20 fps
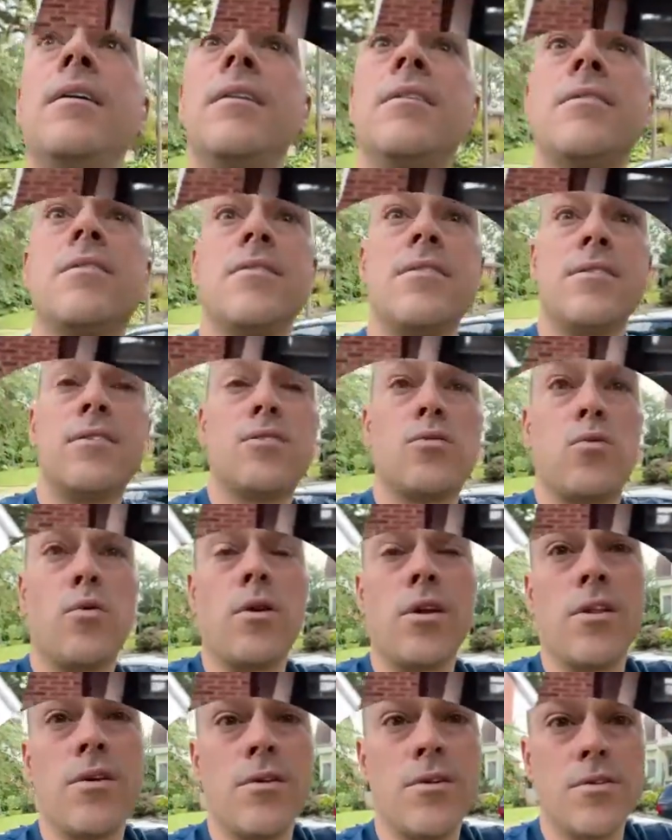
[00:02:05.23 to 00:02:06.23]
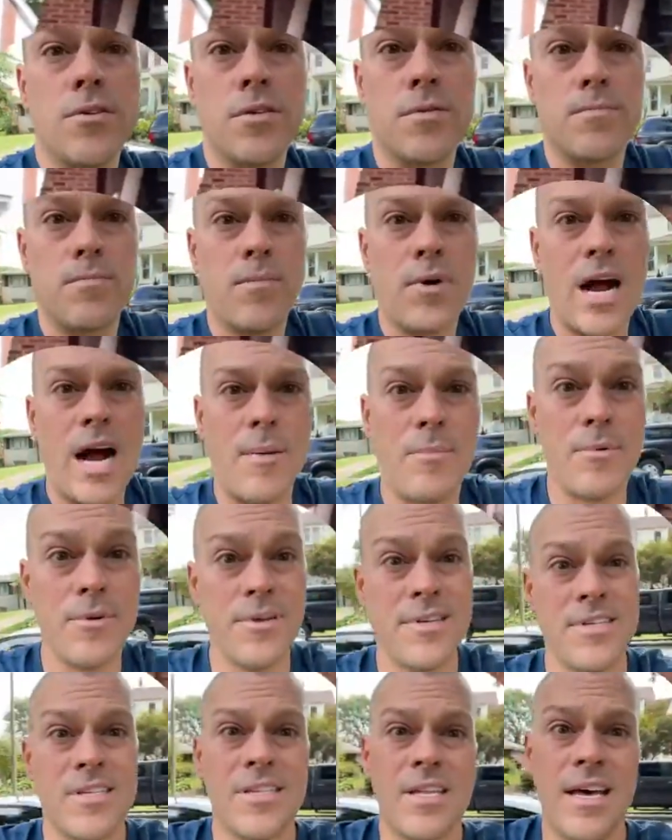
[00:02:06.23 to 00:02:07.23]
So this is one of those
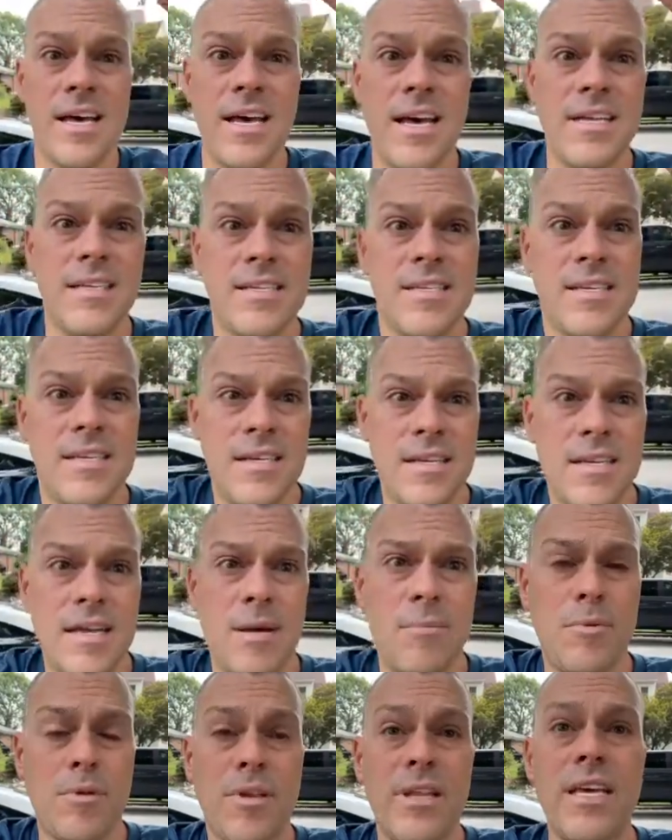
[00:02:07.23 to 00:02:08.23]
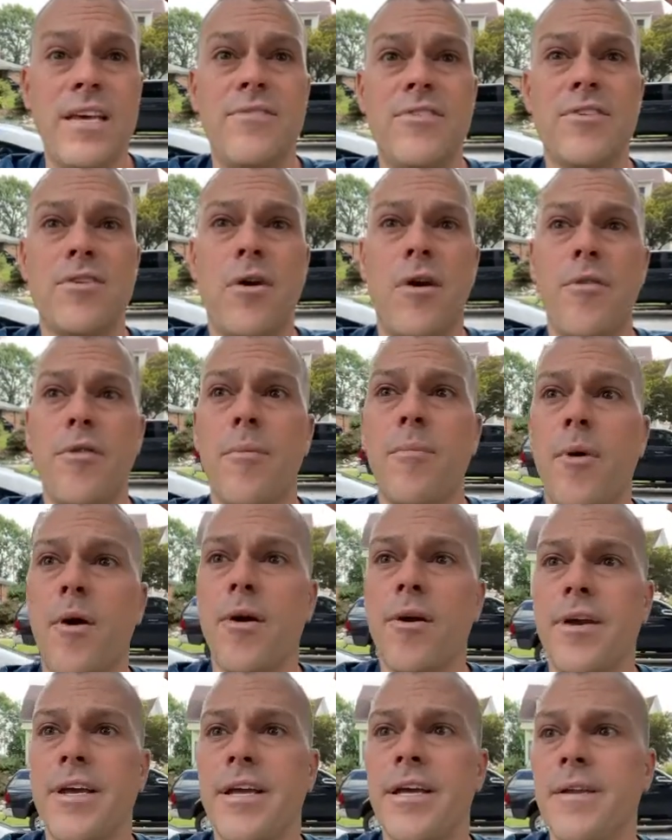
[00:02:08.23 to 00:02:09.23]
properties that I believe is on the
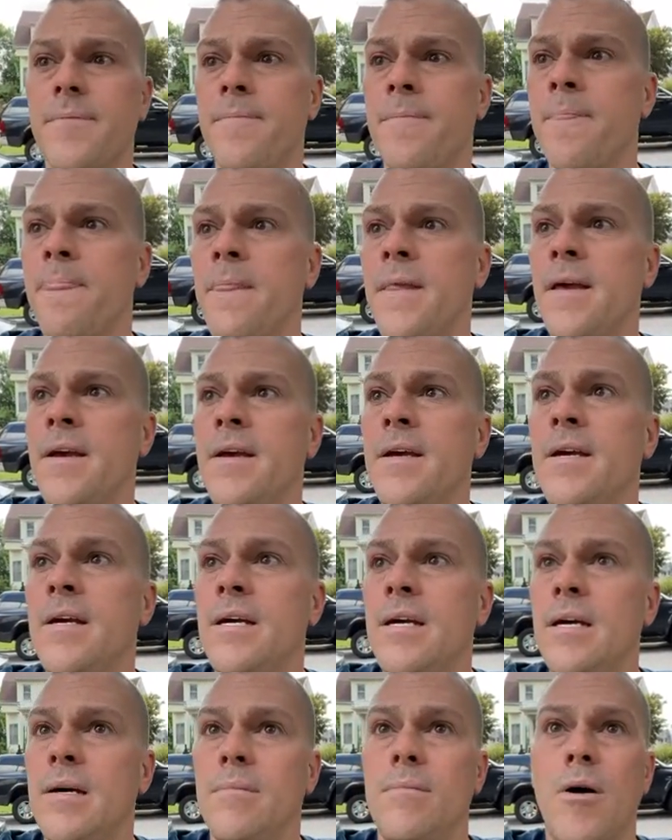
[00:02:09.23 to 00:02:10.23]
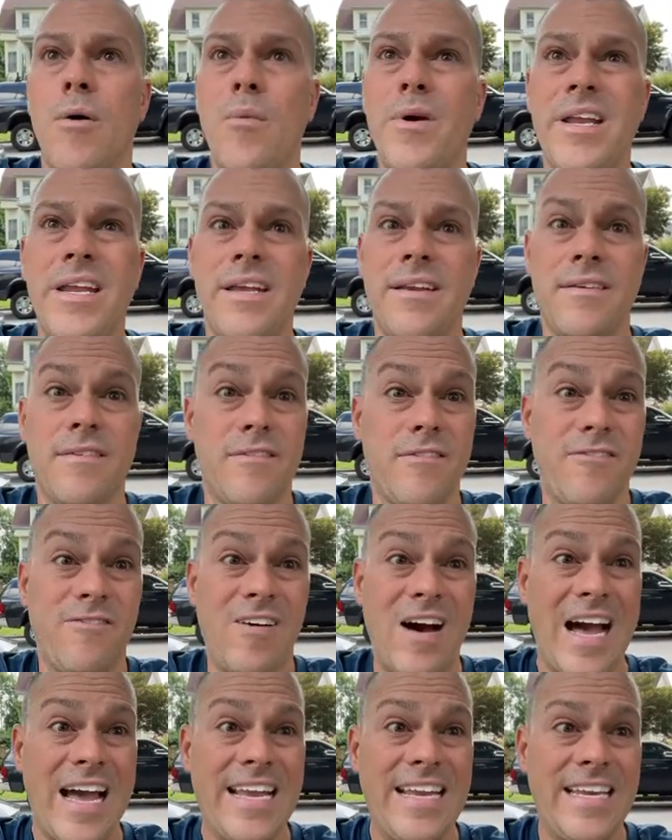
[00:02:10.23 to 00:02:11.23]
market, but we didn't
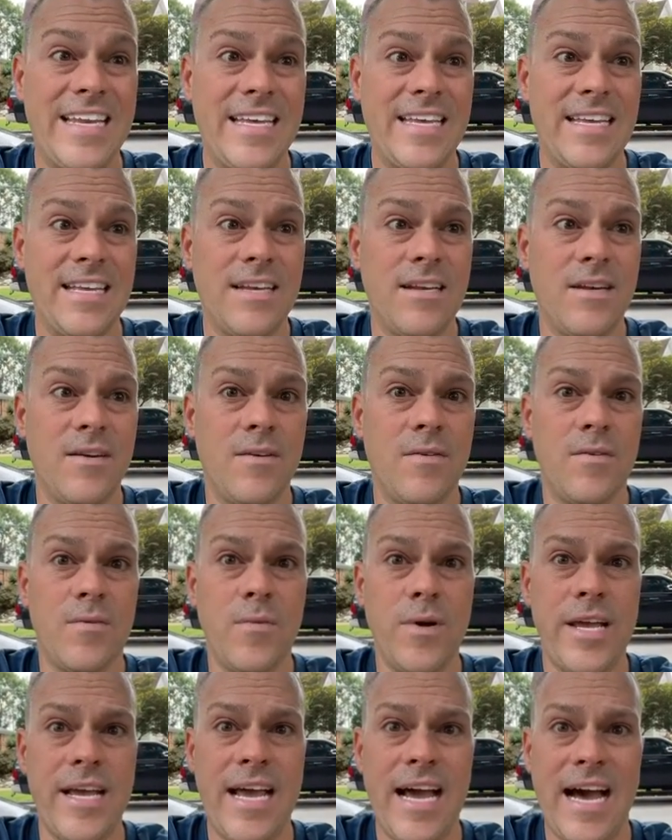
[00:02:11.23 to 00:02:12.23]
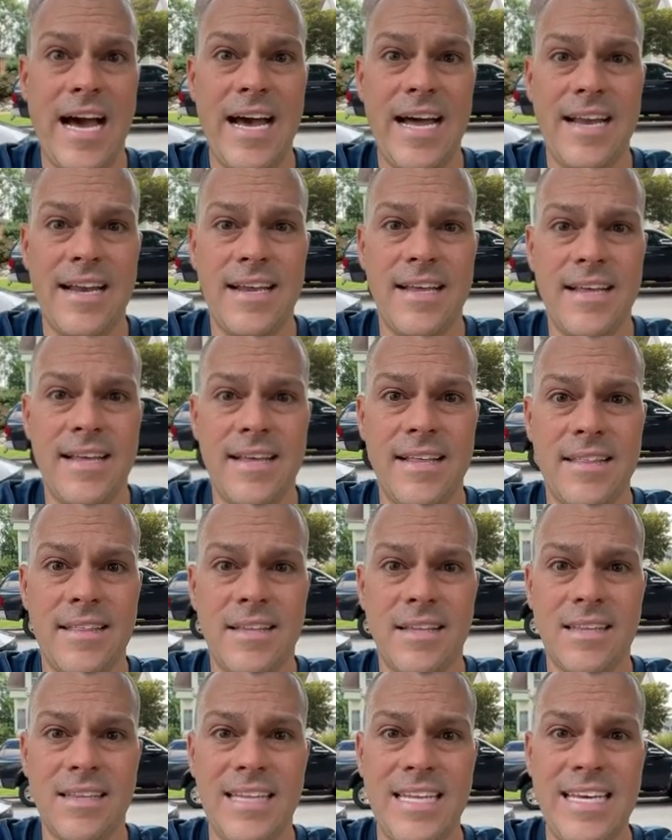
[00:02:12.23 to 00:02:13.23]
find it. We got
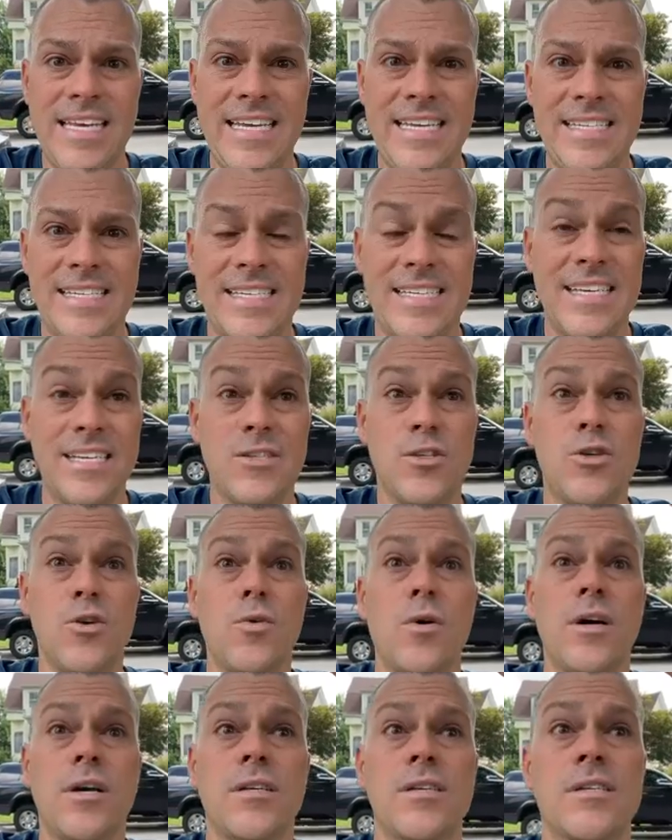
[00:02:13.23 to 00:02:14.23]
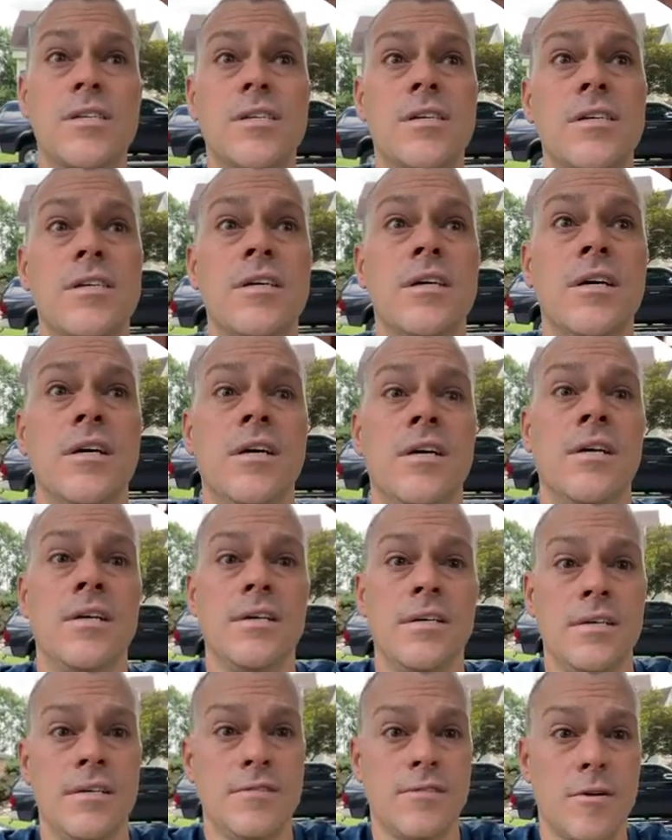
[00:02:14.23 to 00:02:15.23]
the lead sent to us
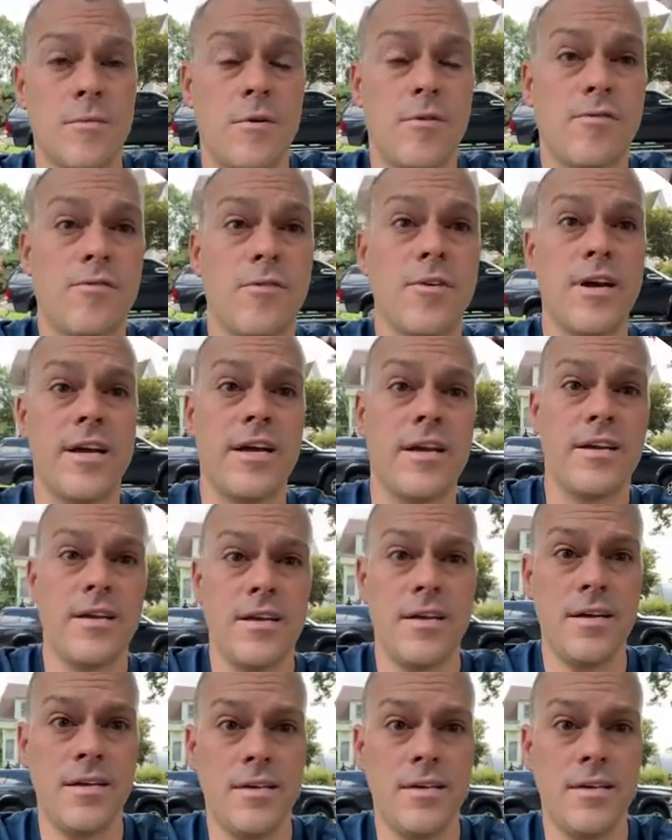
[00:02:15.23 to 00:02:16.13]
from a friend